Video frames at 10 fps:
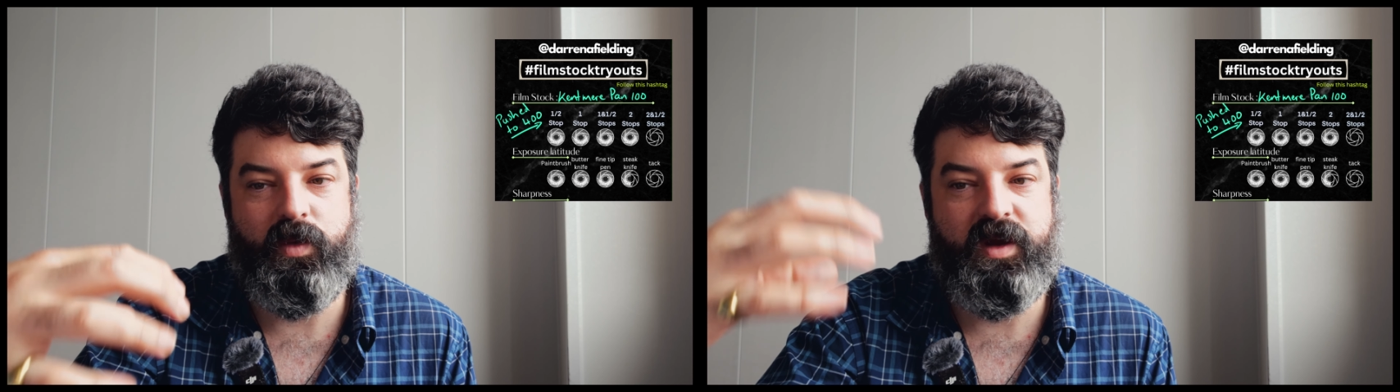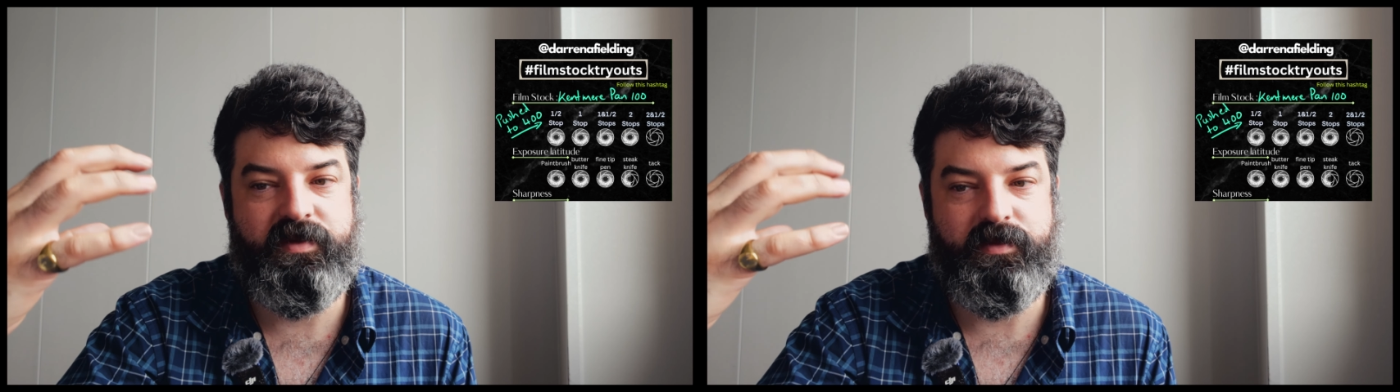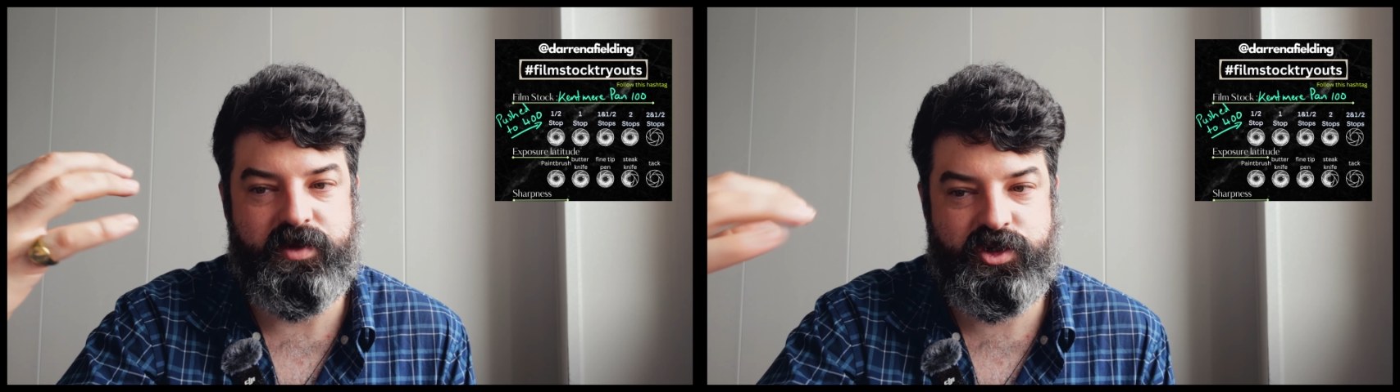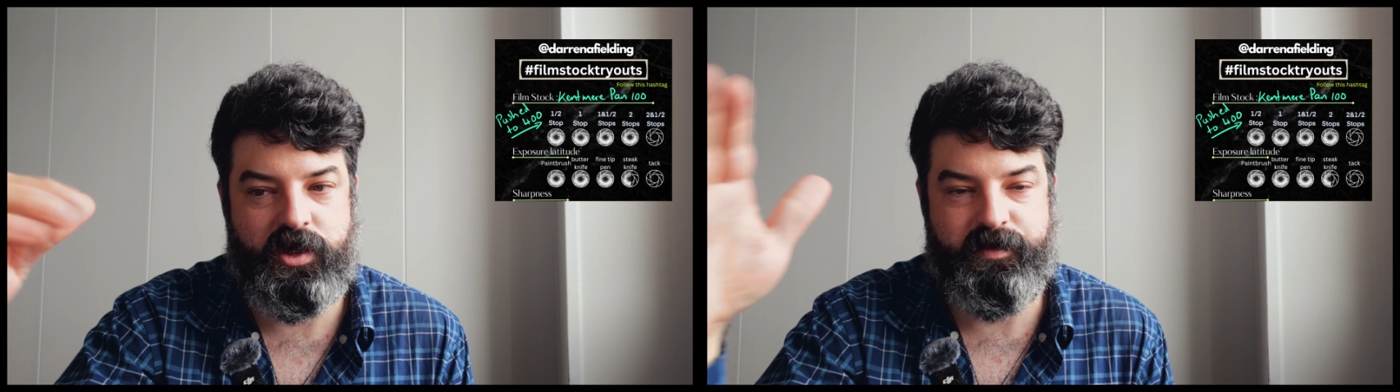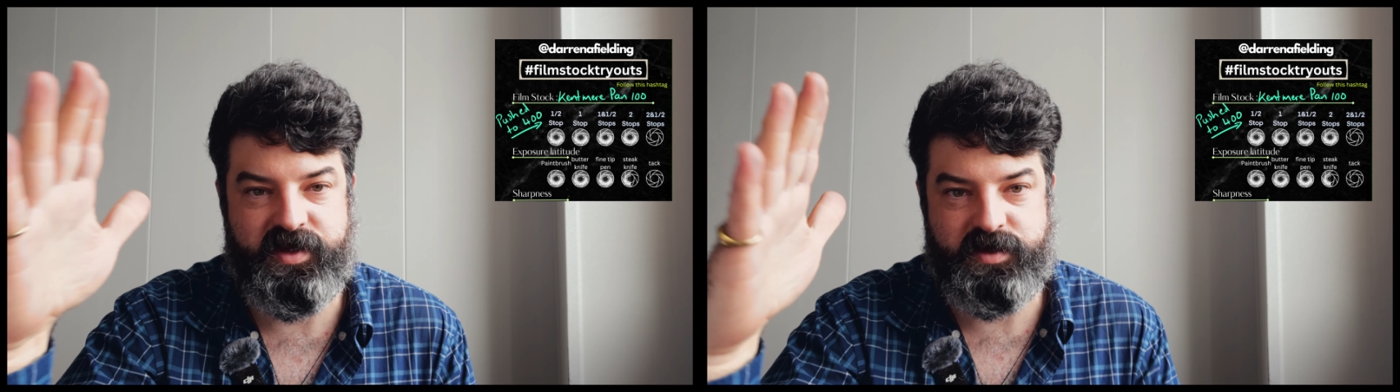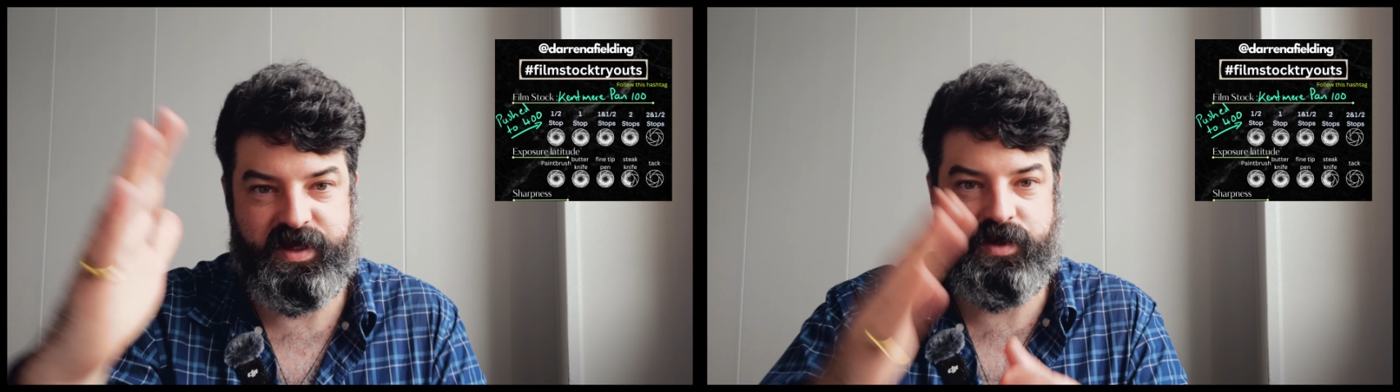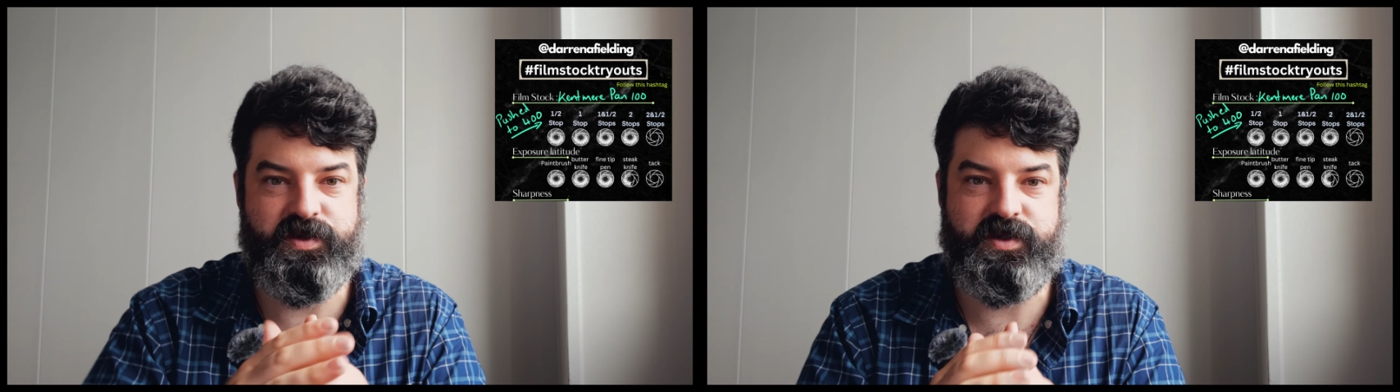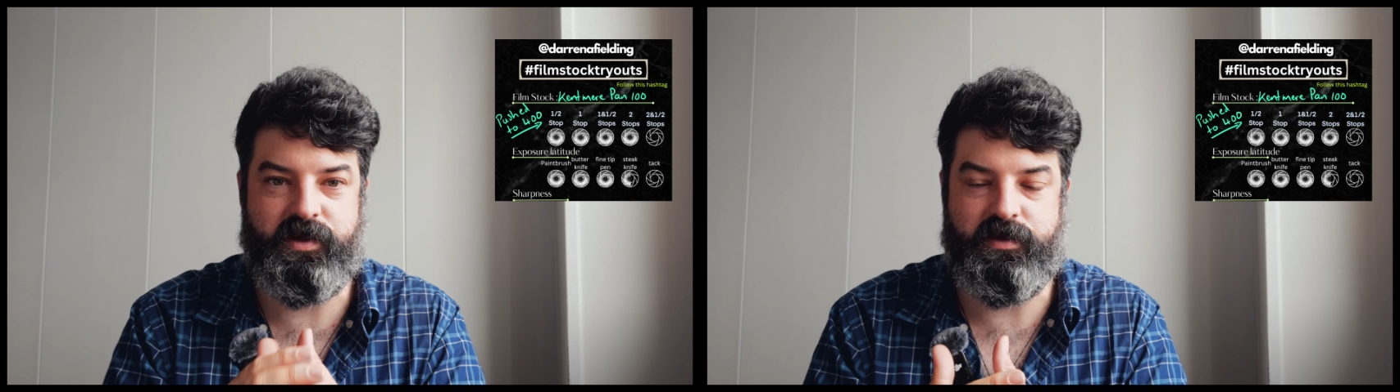away from the sharpness
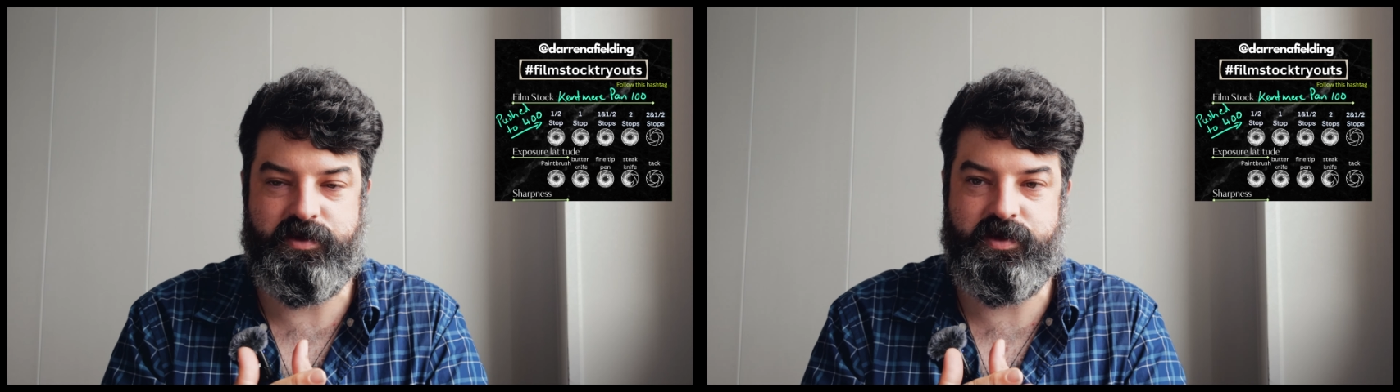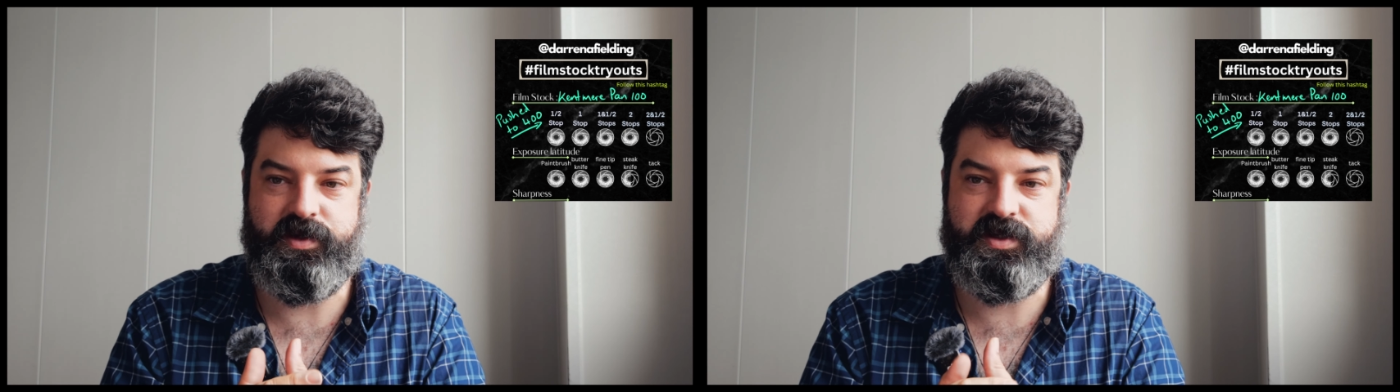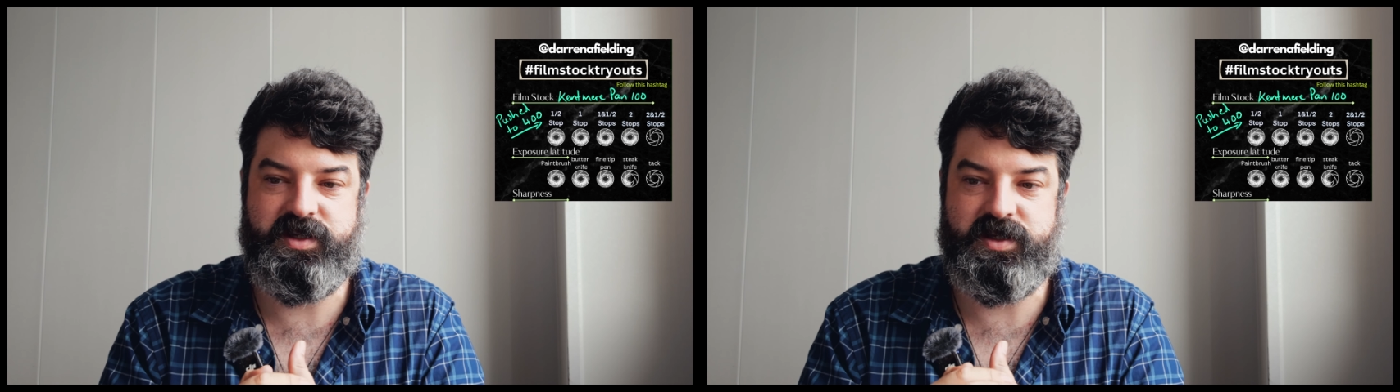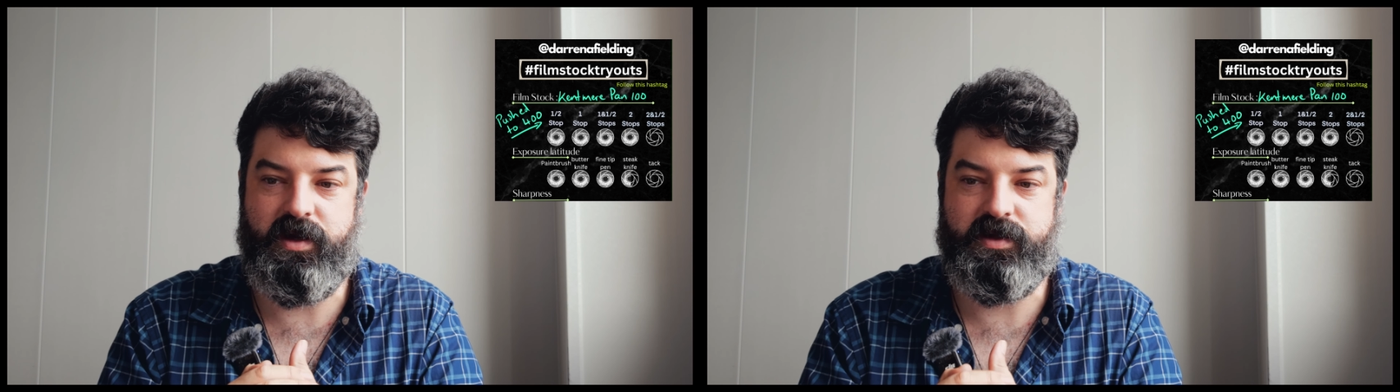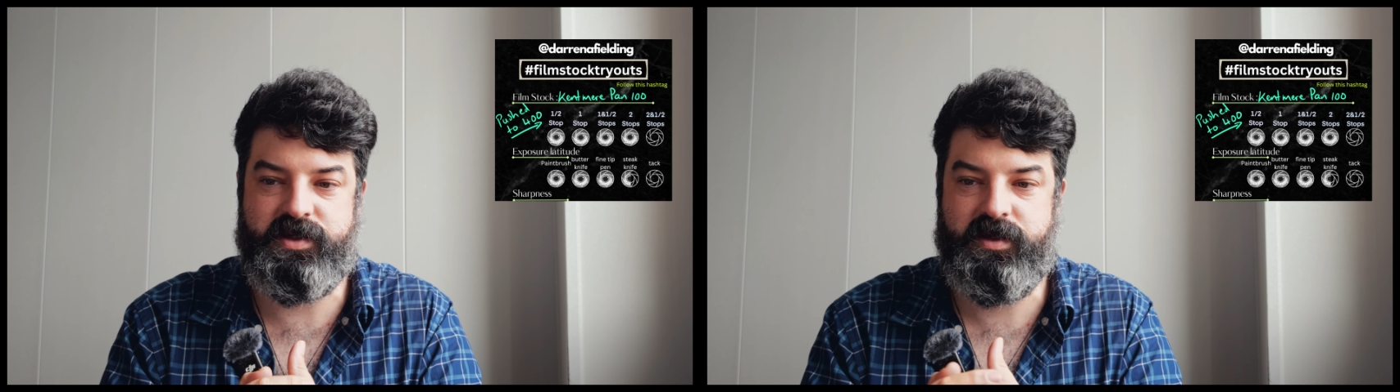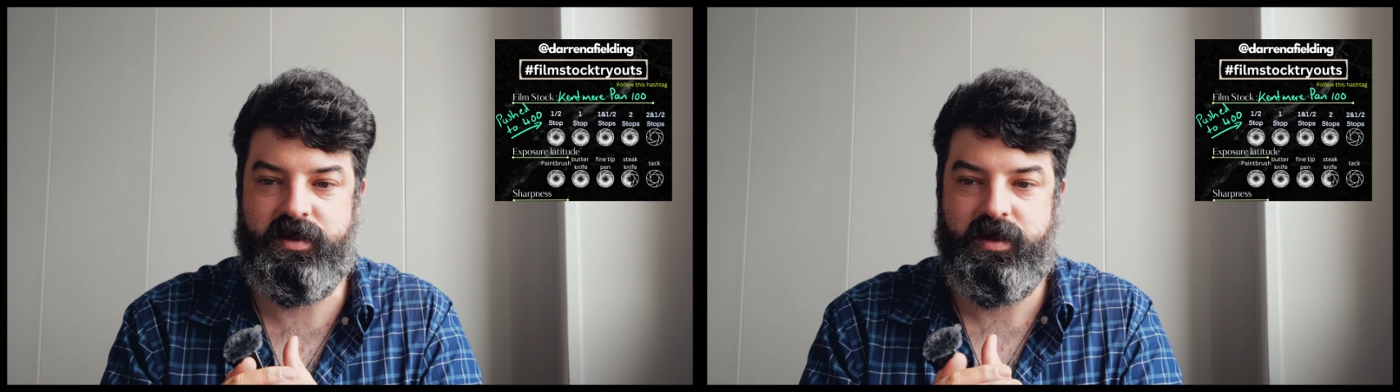because the contrast is not